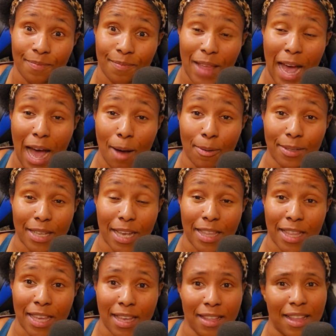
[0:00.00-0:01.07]
I was, and
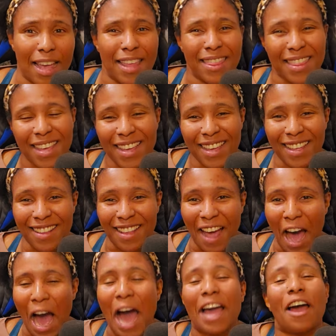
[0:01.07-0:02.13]
then and then
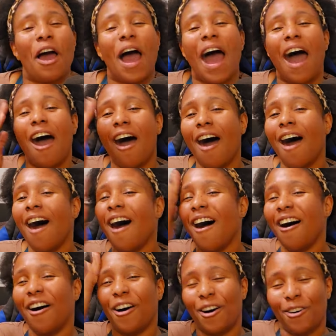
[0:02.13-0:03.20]
I
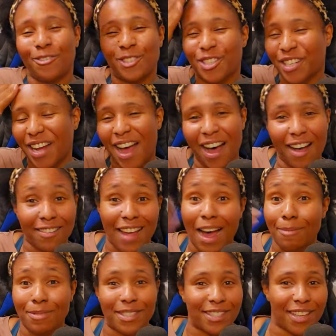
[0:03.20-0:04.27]
oh child,
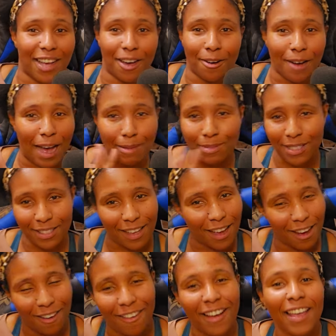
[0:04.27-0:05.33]
I'm slow. I'm
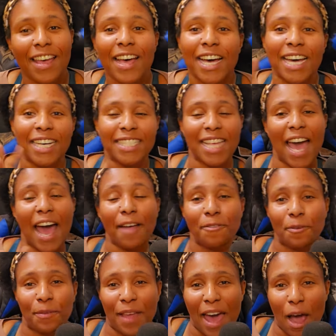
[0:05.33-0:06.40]
slow. Cause
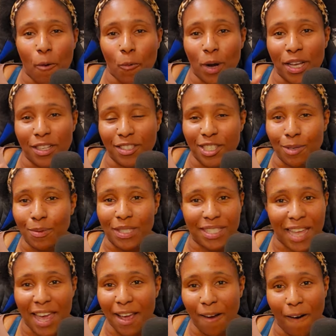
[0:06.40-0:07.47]
after that, when she was
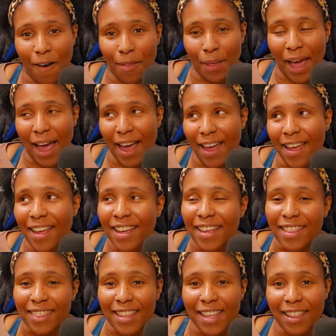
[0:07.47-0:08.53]
saying all that,
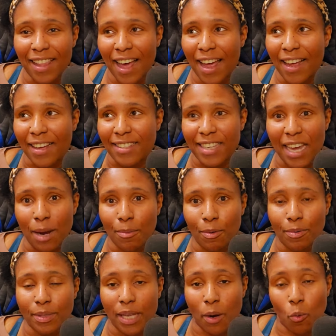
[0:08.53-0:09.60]
then like Tamara
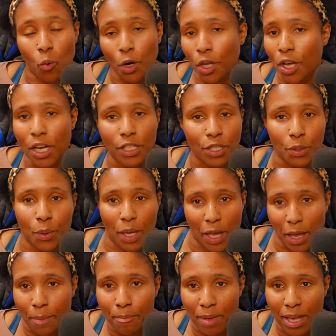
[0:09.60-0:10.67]
was like, What are you gonna do?
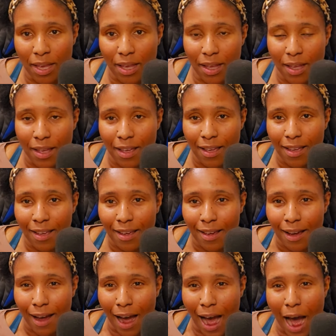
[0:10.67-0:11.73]
Hit me?
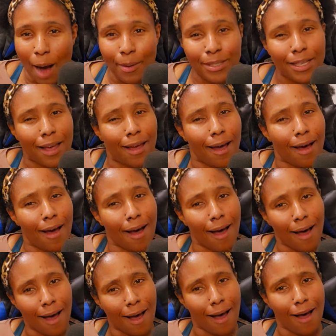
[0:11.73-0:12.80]
I was like,
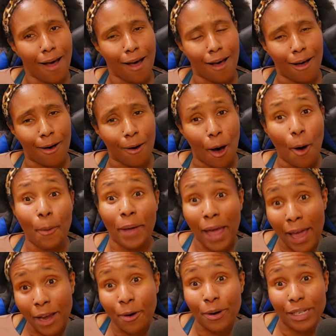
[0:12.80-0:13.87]
Oh,
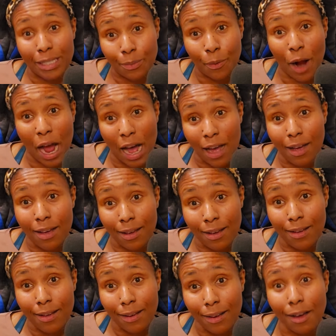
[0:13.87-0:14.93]
okay, Chris Rock.
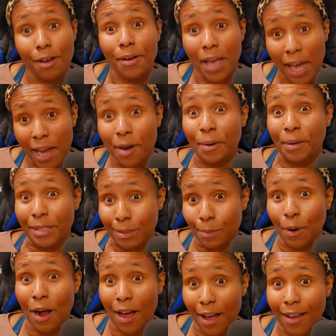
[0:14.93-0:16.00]
Okay, Chris
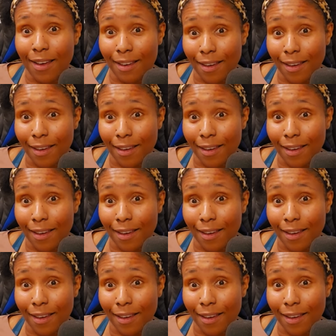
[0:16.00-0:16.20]
Rock.